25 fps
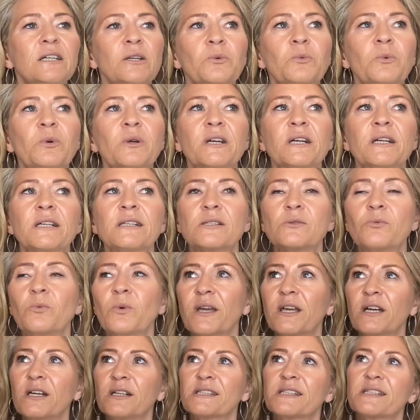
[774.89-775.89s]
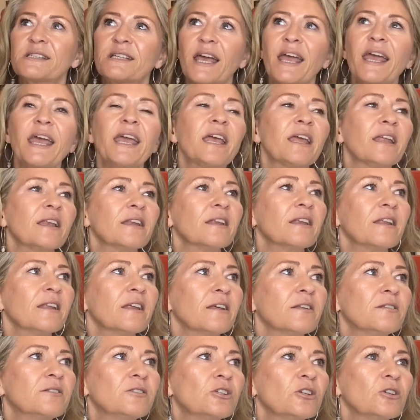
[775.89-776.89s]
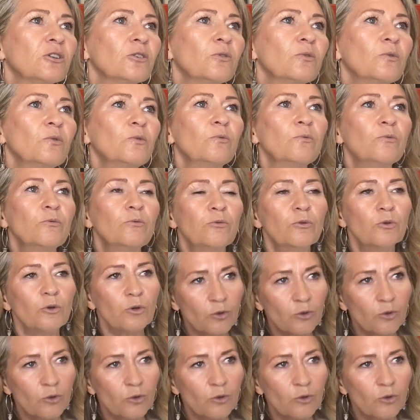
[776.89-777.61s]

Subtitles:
Whereas we are saying to